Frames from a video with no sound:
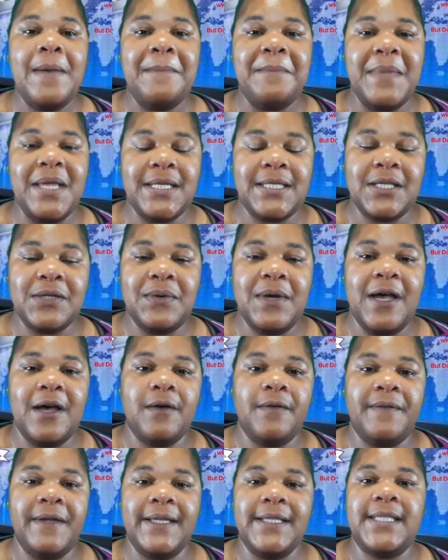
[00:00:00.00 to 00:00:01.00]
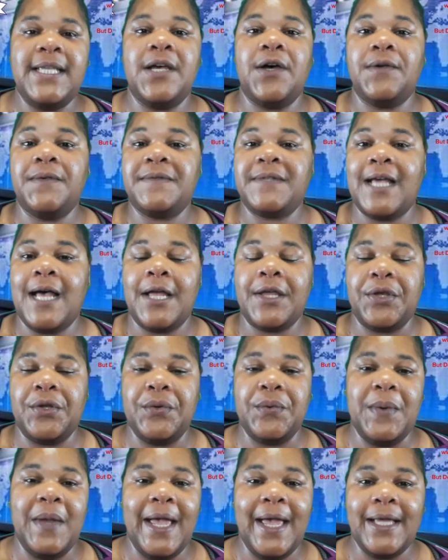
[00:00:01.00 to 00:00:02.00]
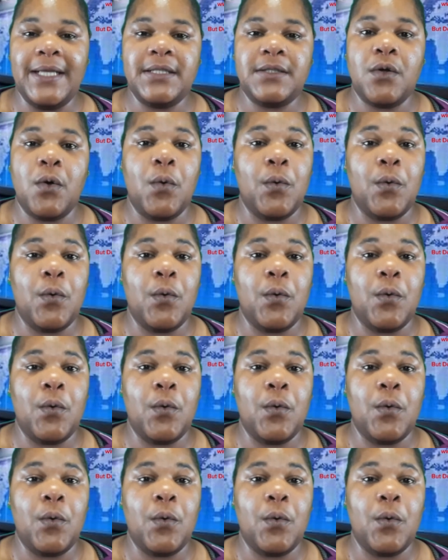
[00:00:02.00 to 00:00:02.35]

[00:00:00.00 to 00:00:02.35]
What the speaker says: mentalhealthishealth.us,